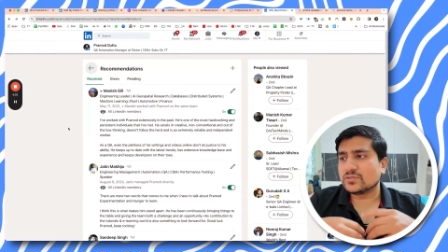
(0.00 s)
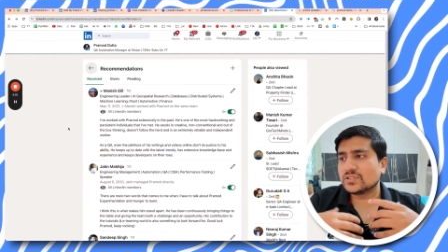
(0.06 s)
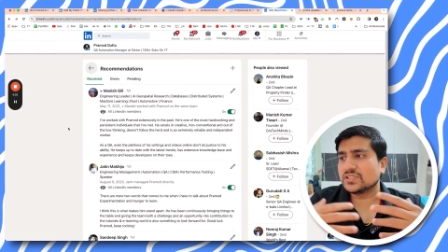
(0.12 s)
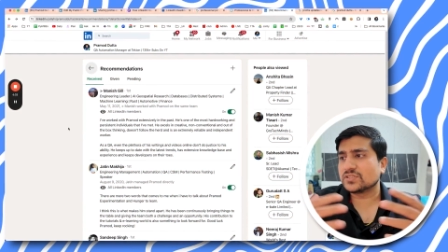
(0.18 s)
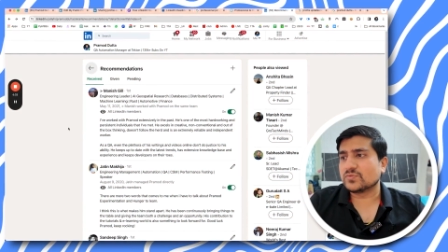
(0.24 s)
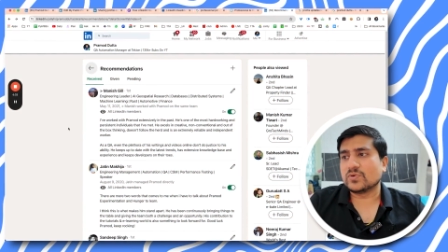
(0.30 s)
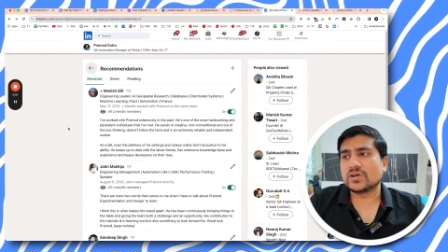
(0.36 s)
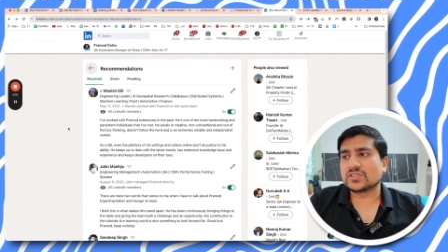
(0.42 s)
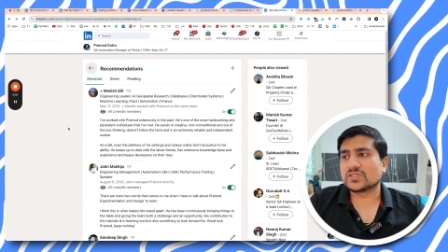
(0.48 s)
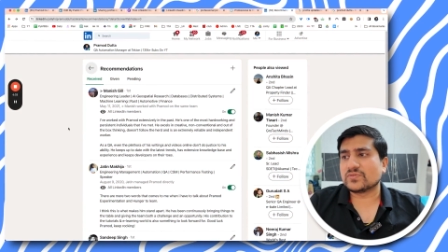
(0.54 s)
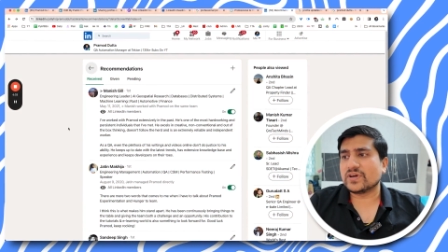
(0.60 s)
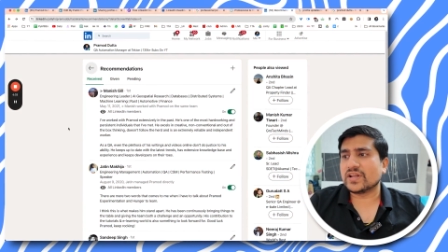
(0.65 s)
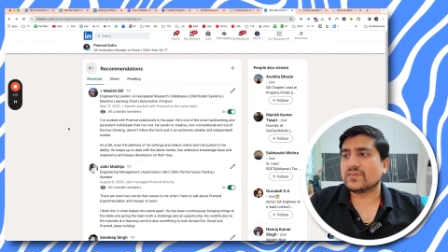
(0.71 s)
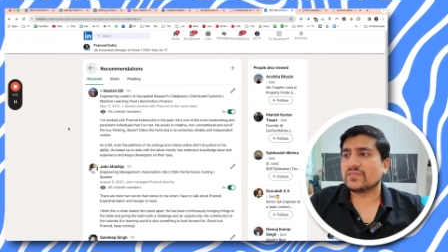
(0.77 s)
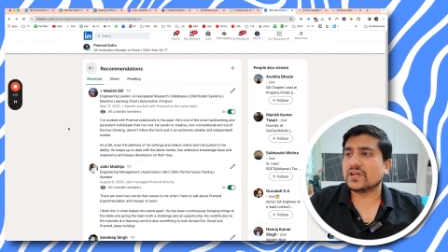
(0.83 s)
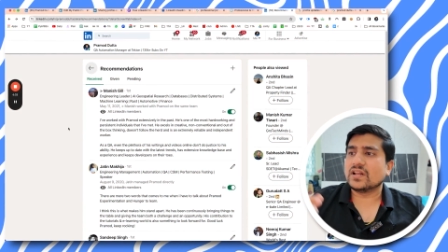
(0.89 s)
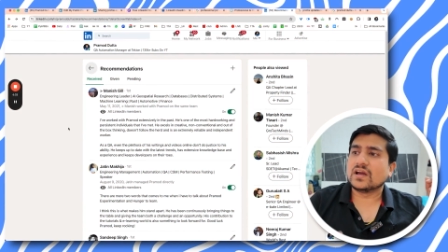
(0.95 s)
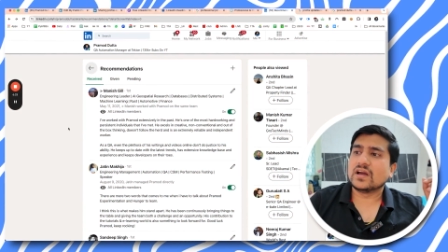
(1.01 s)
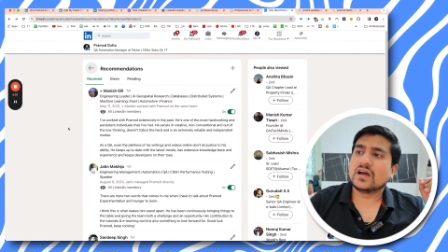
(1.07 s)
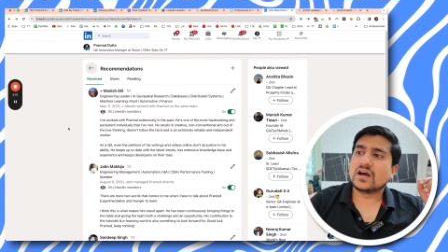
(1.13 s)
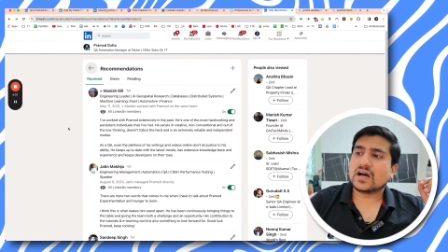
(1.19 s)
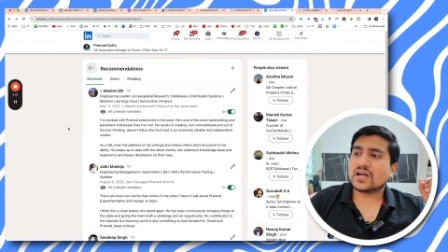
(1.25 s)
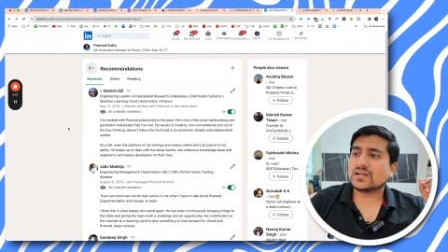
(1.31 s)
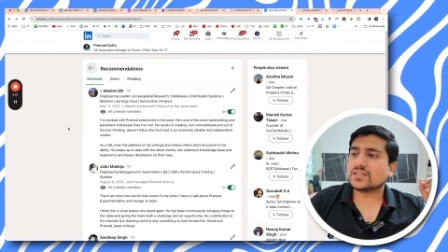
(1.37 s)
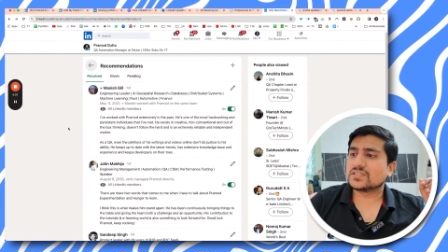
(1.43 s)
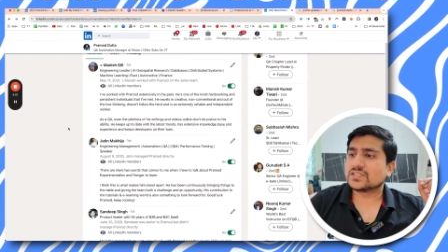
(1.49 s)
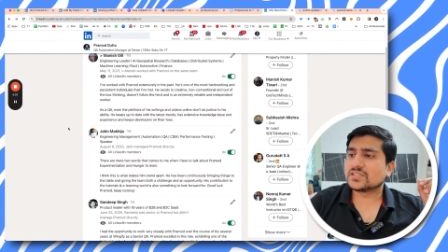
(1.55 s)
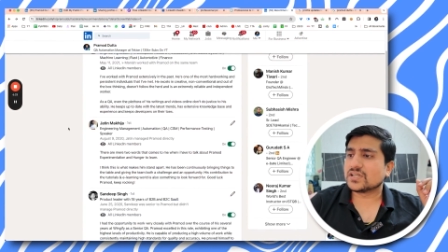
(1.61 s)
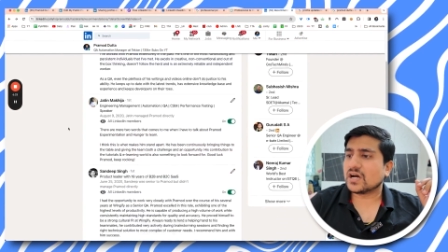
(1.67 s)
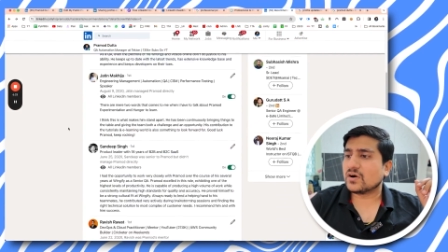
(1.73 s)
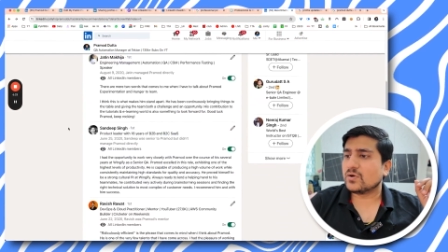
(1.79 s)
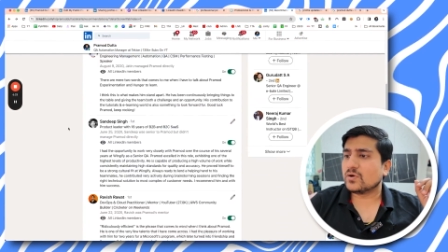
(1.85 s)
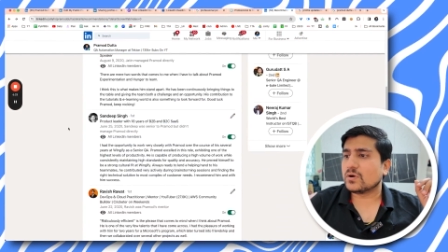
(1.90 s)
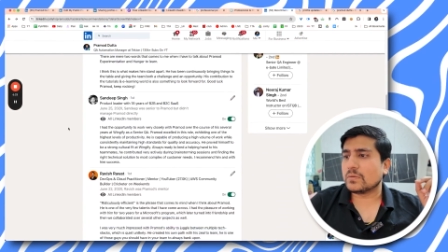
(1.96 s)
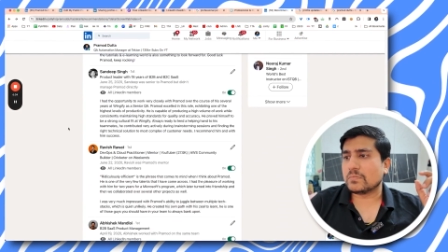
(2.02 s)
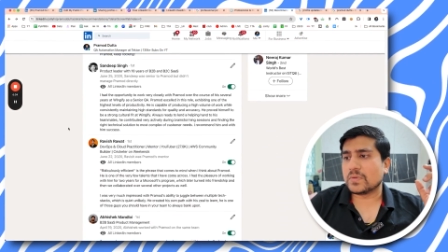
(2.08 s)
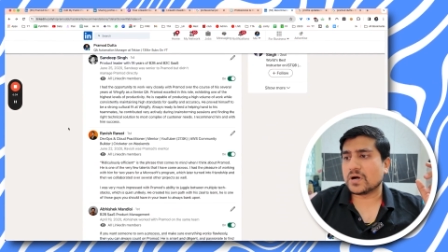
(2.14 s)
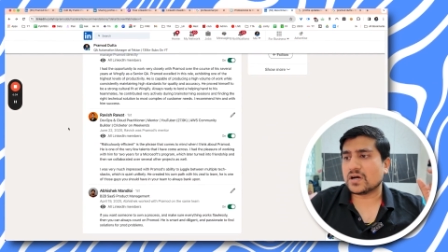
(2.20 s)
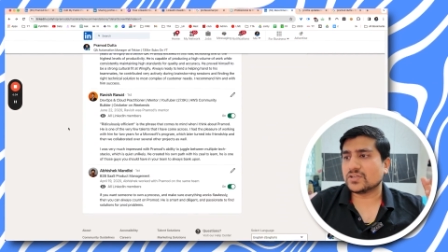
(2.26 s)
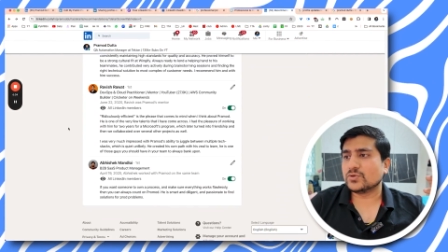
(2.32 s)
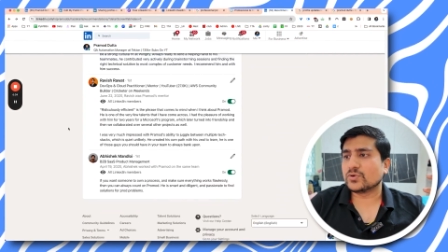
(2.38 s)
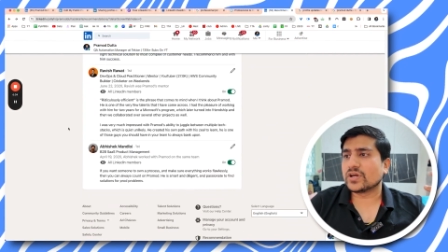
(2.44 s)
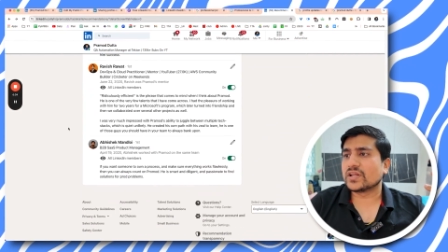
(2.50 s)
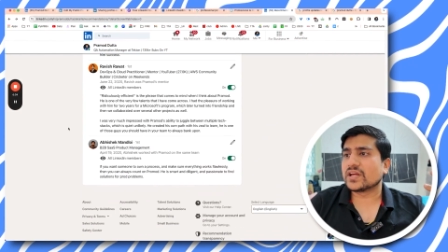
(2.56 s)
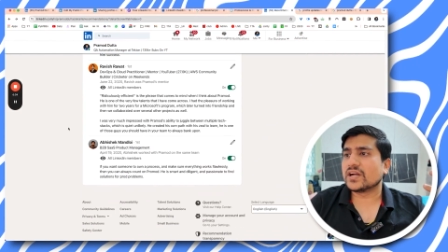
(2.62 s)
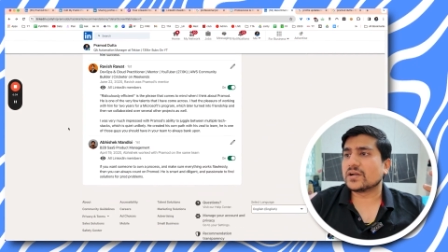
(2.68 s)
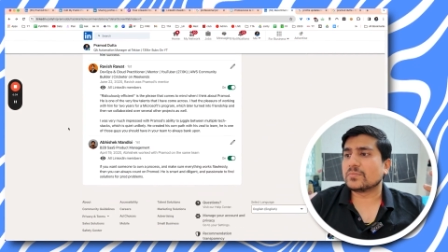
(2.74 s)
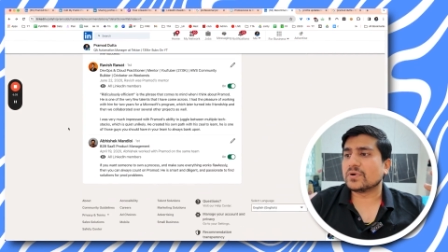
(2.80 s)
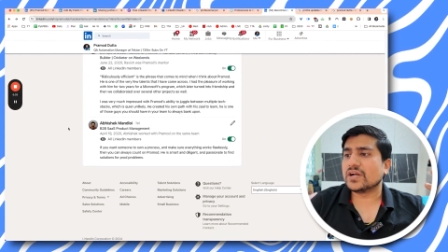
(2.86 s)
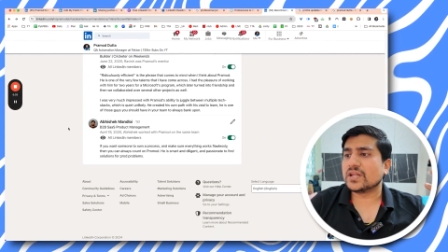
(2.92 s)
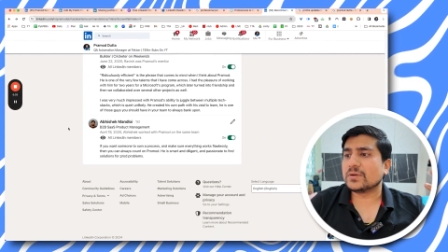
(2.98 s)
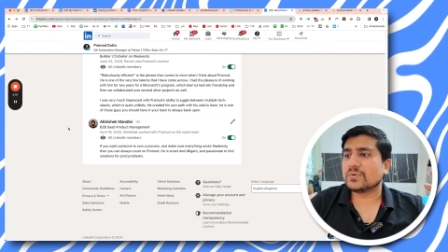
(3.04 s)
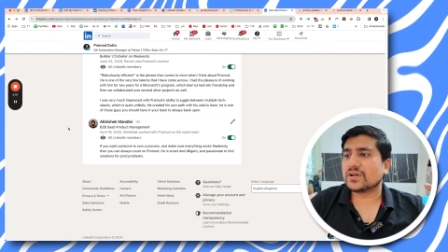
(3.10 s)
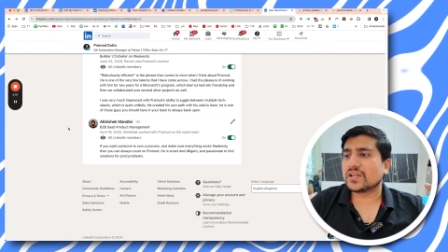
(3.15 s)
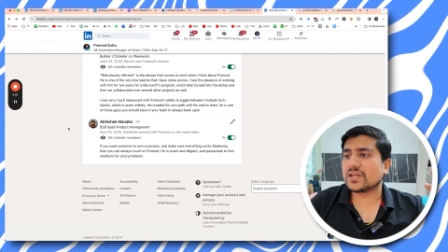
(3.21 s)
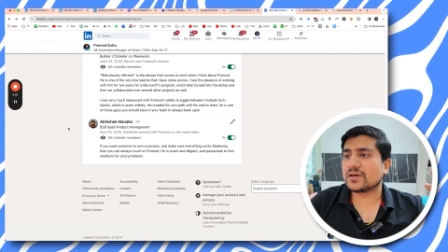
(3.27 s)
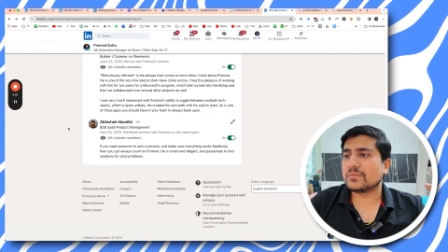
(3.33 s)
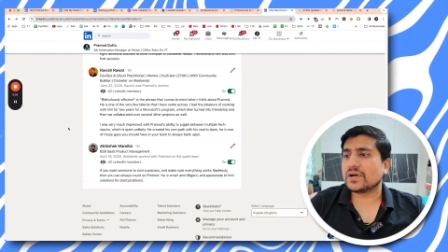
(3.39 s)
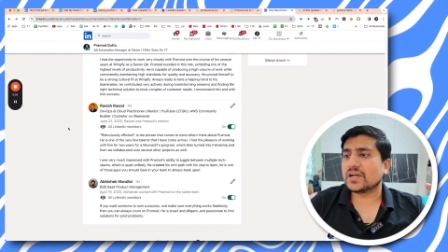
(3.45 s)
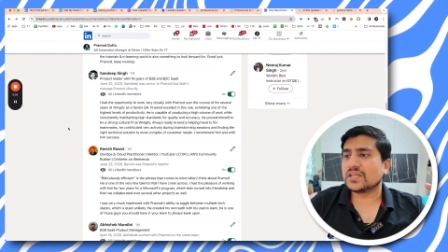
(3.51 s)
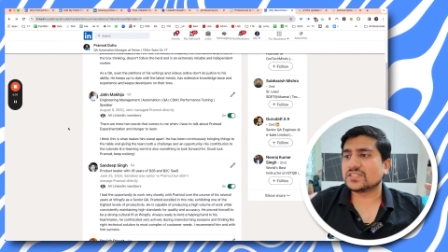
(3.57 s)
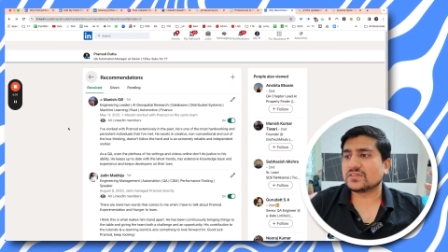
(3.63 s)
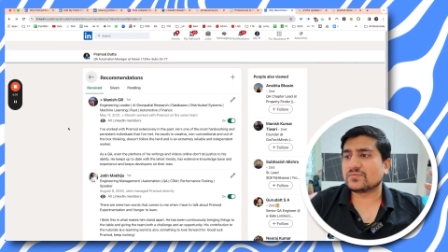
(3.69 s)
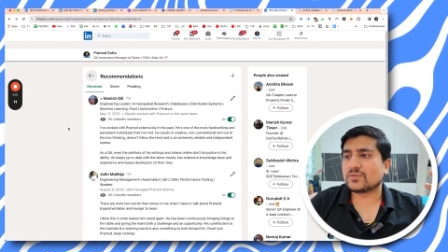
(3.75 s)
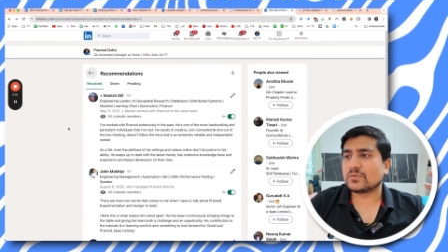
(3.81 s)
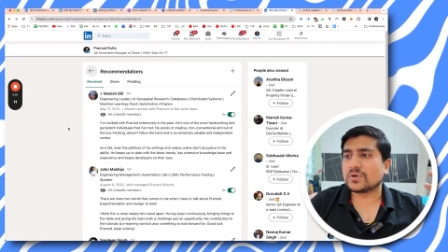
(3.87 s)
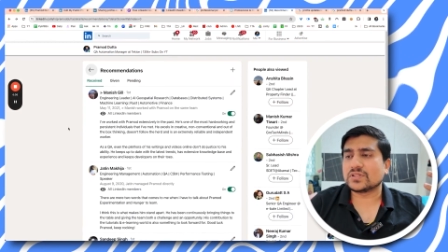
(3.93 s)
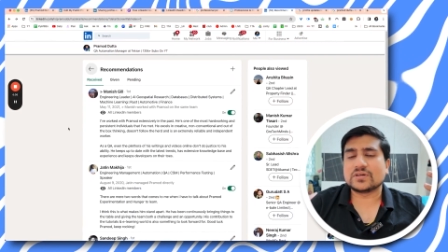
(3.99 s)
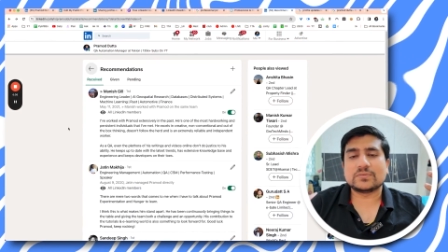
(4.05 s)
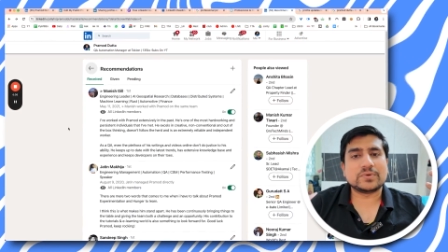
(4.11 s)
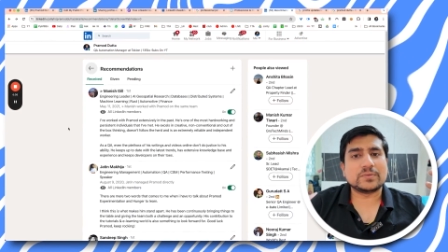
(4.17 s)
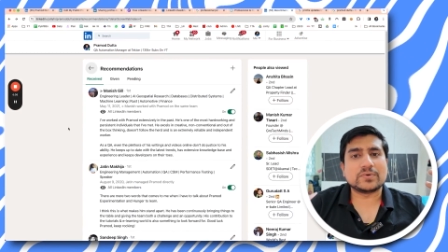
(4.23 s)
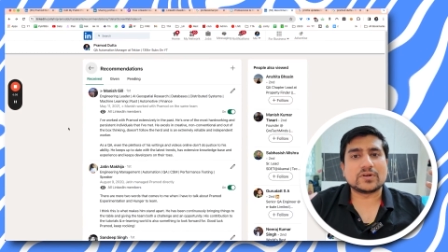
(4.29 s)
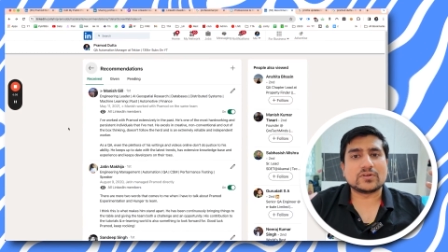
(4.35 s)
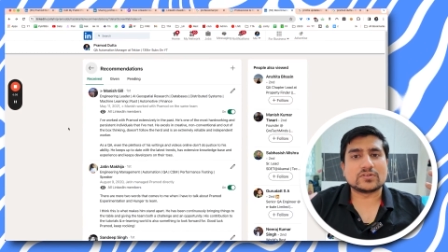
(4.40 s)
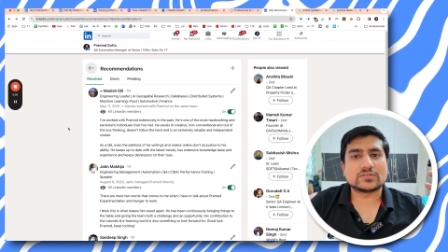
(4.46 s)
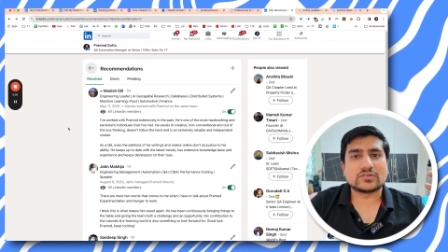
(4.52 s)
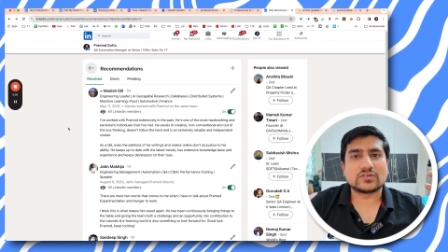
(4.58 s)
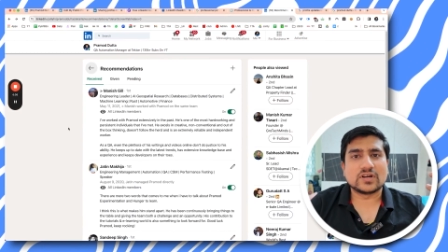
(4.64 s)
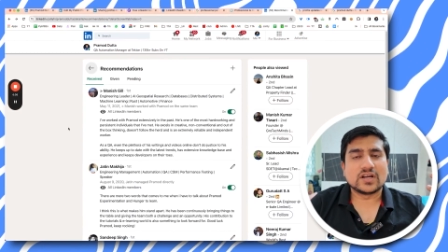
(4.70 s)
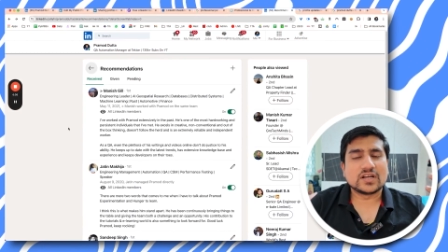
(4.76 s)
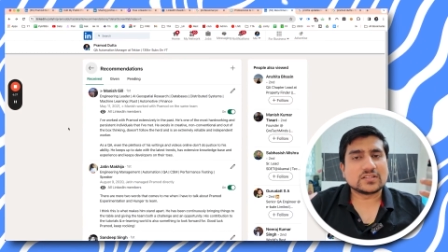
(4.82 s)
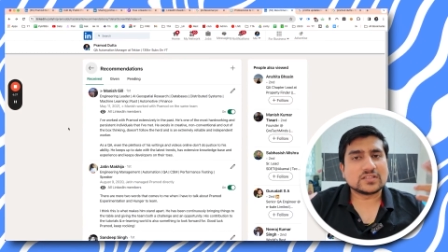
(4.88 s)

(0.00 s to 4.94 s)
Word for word: So this works very well, and this is how uh, you can get multiple recommendation from other people also.